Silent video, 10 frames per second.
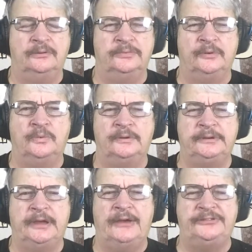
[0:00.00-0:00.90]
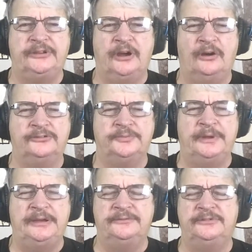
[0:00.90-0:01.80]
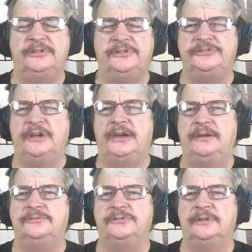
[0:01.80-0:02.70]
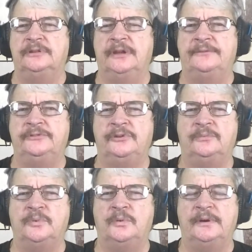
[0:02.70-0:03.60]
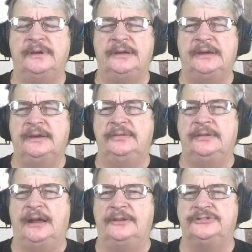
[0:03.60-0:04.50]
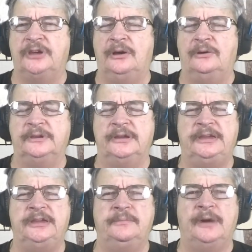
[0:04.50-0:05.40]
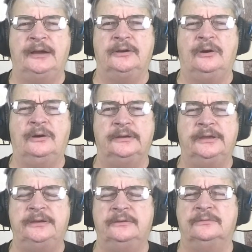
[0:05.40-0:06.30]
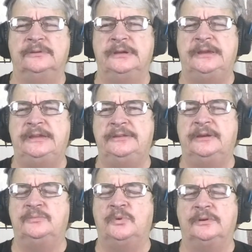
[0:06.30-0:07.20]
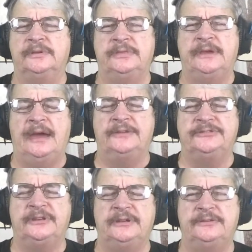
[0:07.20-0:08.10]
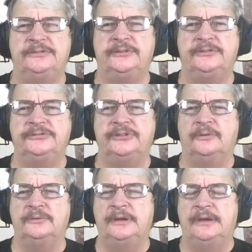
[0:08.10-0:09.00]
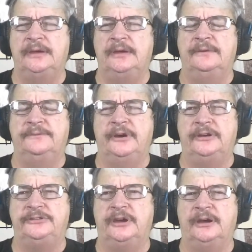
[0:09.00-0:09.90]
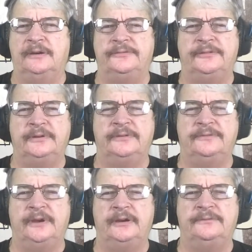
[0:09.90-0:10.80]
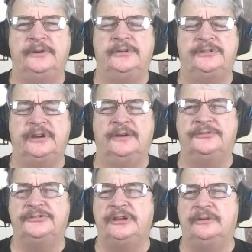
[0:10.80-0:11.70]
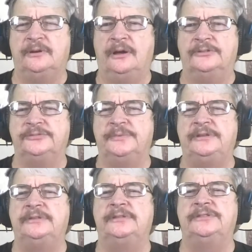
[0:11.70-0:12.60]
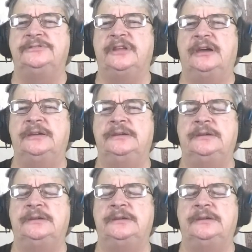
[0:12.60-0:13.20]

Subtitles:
the one case that haunts me even to this day was a little 11-year-old boy that I saw get hit by a car and killed, and ended up working the accident too. So very tough, very, very tough. Still haunts me to this day.